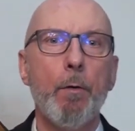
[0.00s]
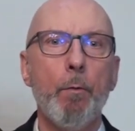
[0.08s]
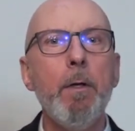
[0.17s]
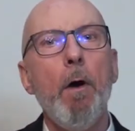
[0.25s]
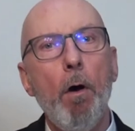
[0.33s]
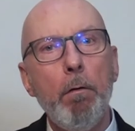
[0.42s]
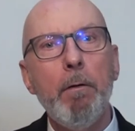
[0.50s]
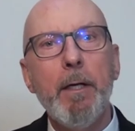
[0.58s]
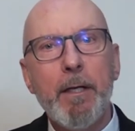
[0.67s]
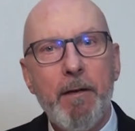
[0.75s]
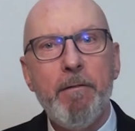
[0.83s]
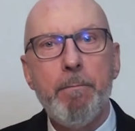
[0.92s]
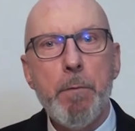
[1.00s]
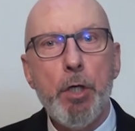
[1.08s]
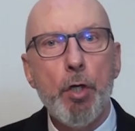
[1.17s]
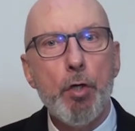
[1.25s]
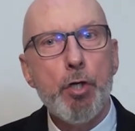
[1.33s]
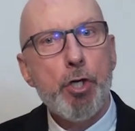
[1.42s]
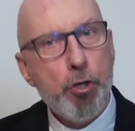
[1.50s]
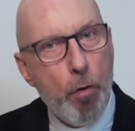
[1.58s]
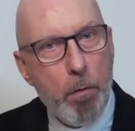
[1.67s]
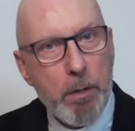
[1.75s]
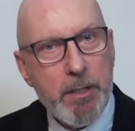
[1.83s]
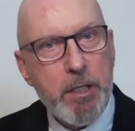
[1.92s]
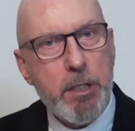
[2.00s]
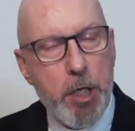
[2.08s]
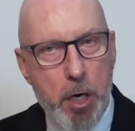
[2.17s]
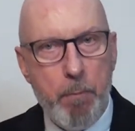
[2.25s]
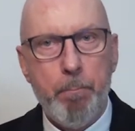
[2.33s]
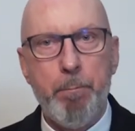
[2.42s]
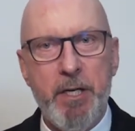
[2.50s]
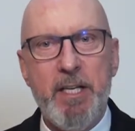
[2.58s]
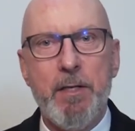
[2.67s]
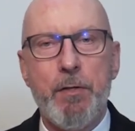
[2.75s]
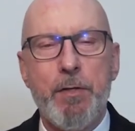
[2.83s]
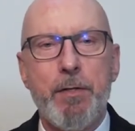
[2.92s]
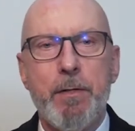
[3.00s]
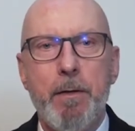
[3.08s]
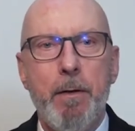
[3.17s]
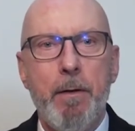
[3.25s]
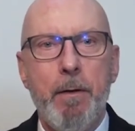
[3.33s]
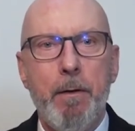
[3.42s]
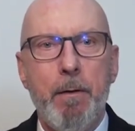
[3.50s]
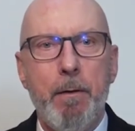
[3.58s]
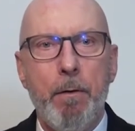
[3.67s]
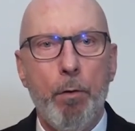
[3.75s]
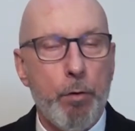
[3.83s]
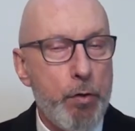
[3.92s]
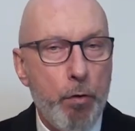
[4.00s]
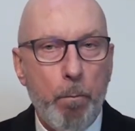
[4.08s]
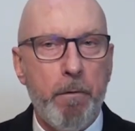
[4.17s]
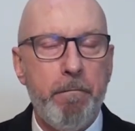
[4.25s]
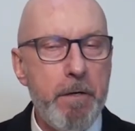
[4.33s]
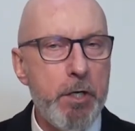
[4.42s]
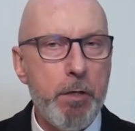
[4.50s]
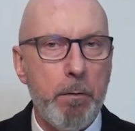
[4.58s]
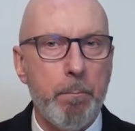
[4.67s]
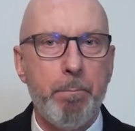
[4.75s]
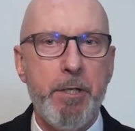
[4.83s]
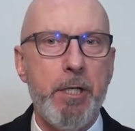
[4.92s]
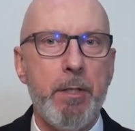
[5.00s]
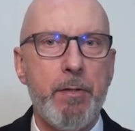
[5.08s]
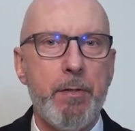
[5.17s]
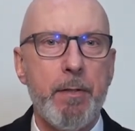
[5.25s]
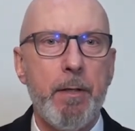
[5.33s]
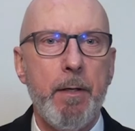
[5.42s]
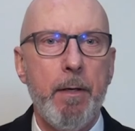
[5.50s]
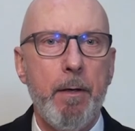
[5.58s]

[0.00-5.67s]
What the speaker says: will only give me short-term peace or superficial peace.